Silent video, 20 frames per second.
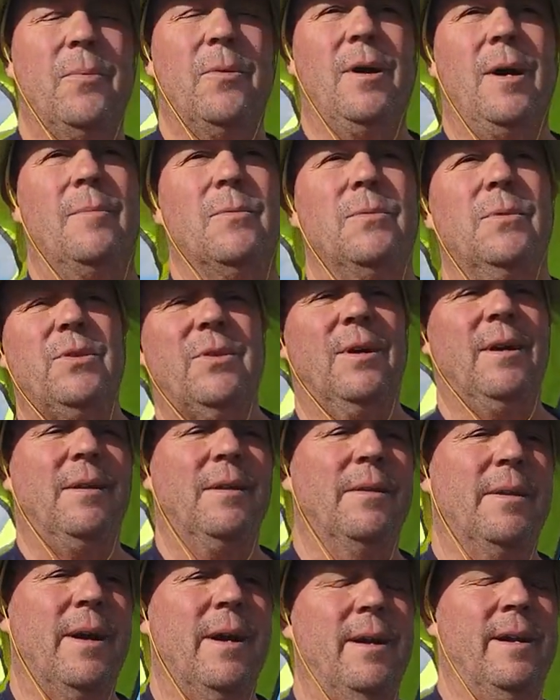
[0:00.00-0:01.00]
problem with all
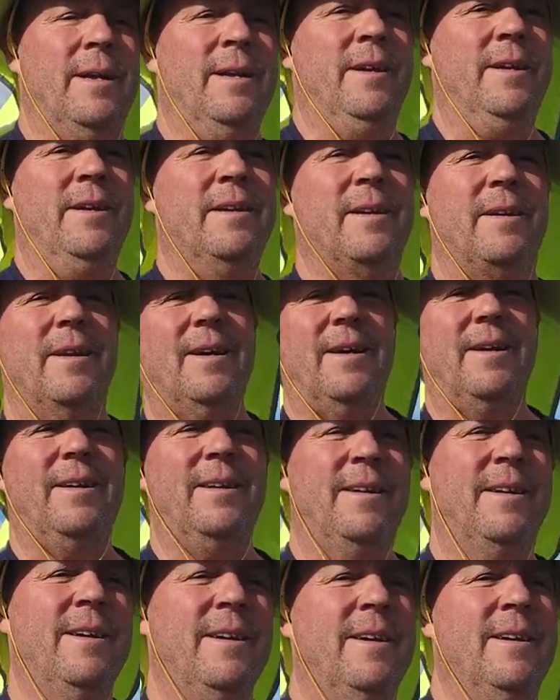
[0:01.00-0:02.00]
of that. And uh,
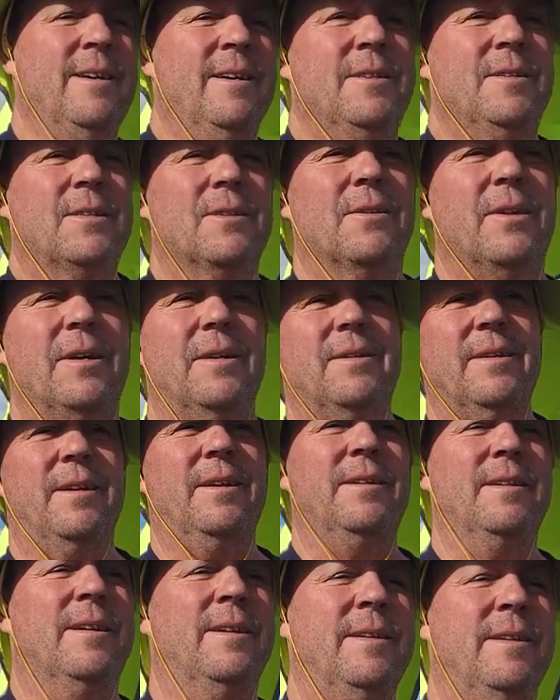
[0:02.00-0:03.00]
so they did
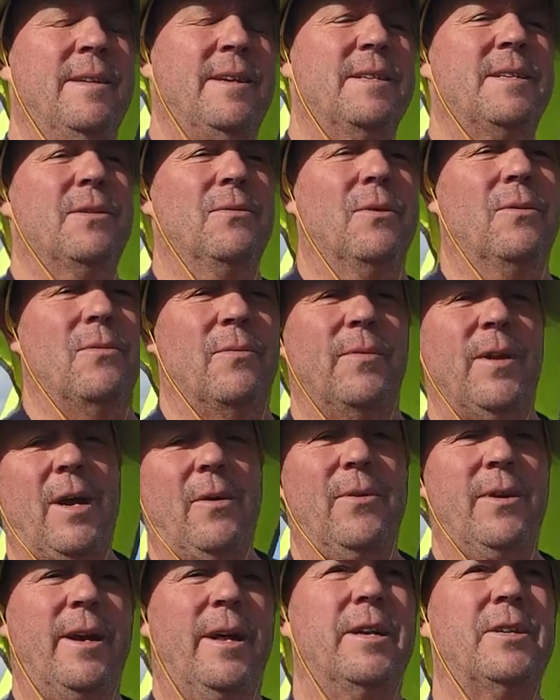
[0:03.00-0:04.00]
it. And they said, well, now
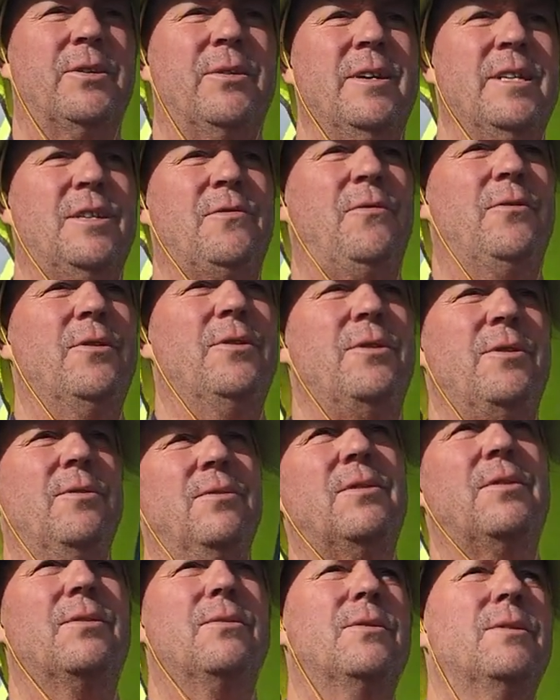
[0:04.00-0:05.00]
we got to transfer you
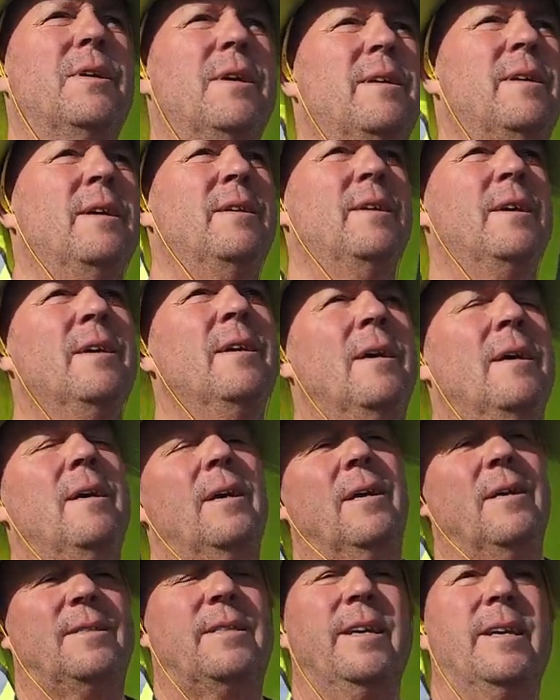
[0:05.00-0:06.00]
to a,
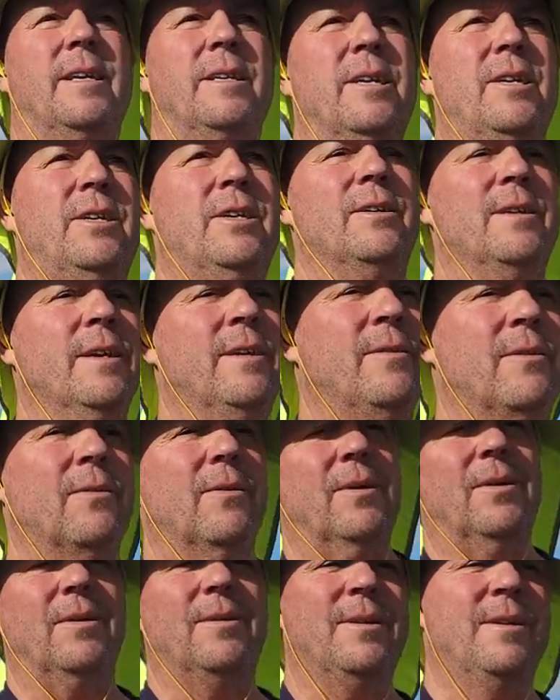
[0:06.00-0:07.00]
a technician
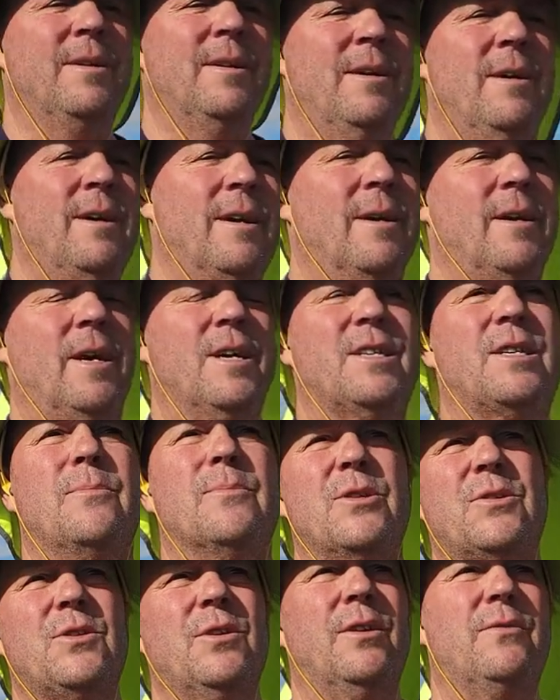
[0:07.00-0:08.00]
or a
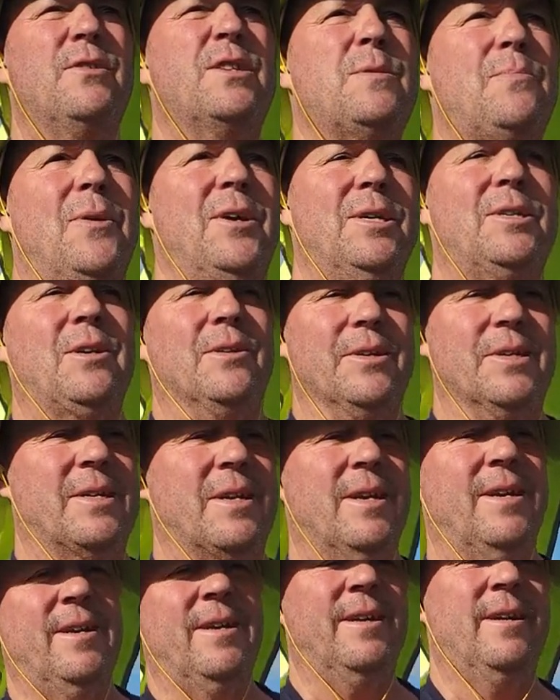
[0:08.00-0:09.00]
customer service
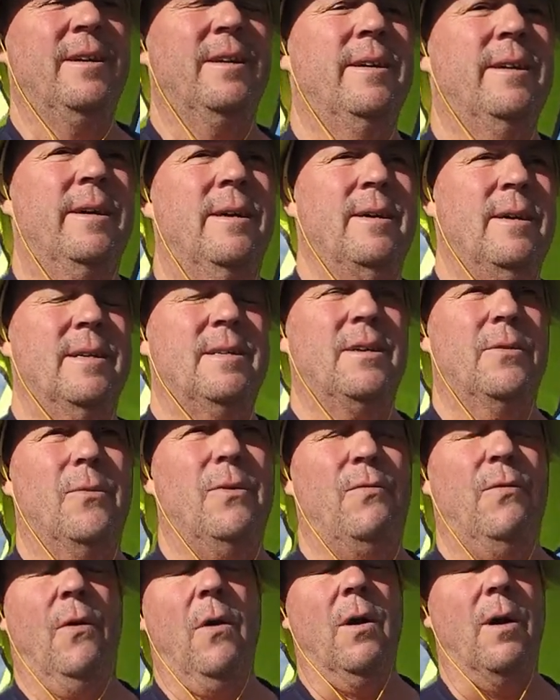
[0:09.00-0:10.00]
specialist. I said,
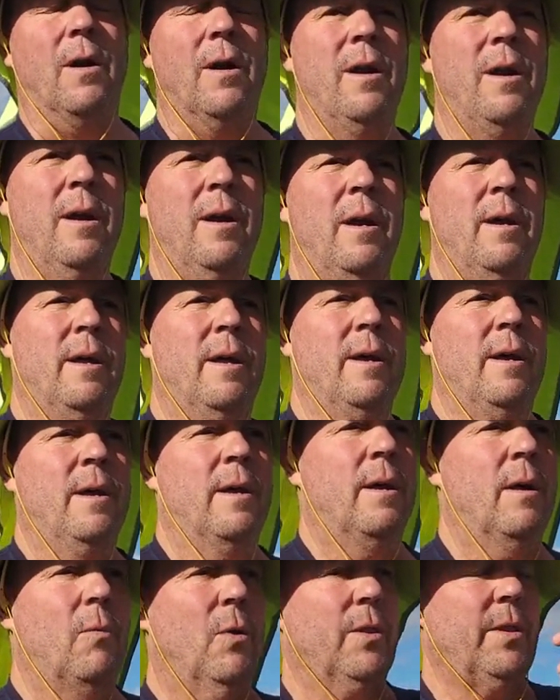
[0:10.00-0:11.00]
what for?
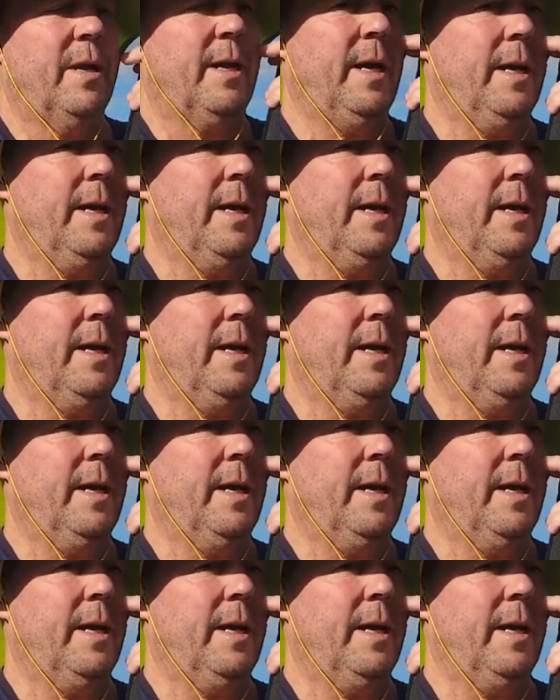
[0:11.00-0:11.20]
Well, they